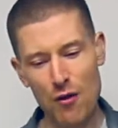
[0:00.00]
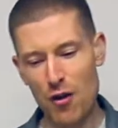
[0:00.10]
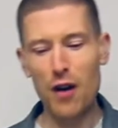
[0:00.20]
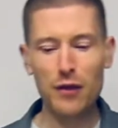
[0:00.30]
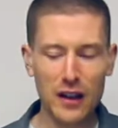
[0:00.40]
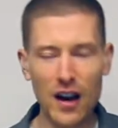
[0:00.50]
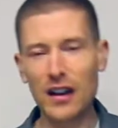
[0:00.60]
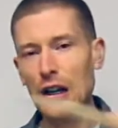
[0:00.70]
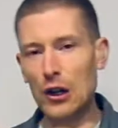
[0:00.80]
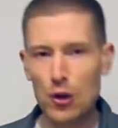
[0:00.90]
rather than kind
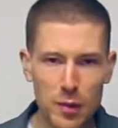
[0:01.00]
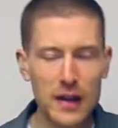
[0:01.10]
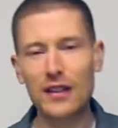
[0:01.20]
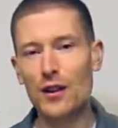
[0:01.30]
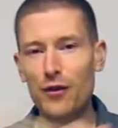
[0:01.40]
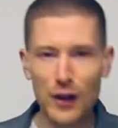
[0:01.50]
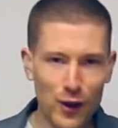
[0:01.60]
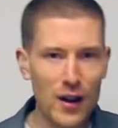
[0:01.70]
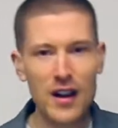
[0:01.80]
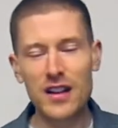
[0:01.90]
of looping the
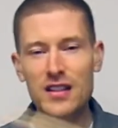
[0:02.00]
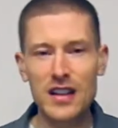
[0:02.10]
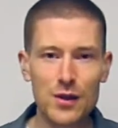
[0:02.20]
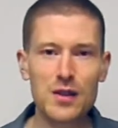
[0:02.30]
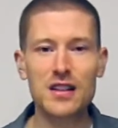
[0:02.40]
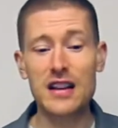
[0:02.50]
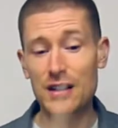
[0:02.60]
fill continuously.